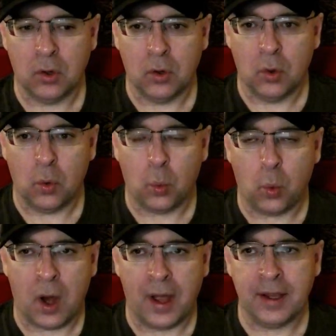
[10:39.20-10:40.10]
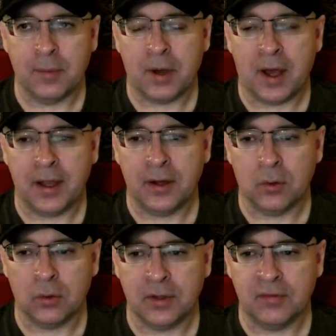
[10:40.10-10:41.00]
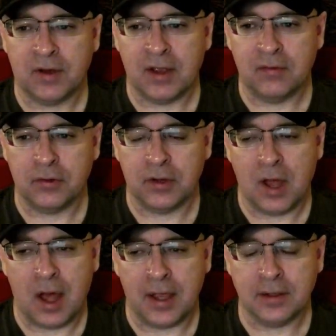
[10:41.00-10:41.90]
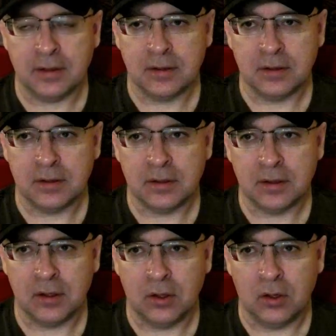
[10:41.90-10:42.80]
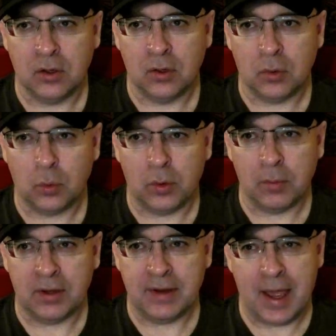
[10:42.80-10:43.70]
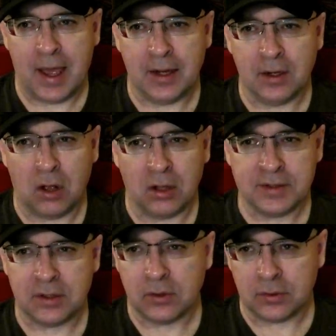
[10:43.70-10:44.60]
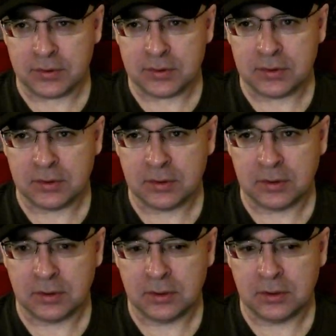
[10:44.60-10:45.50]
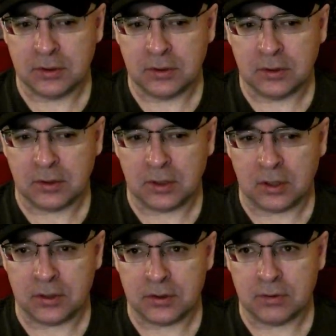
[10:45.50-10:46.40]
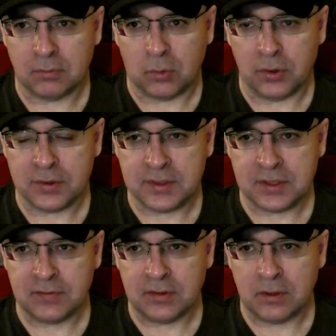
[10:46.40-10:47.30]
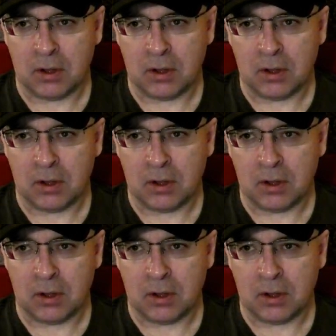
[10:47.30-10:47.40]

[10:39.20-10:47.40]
Why am I only 5'9" when my dad and all his uncles are more than 6 feet tall?